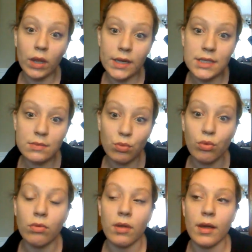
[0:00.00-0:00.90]
really
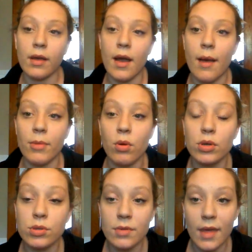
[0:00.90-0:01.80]
smooth look, you
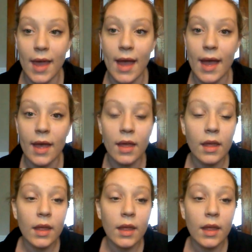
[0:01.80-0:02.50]
can do that.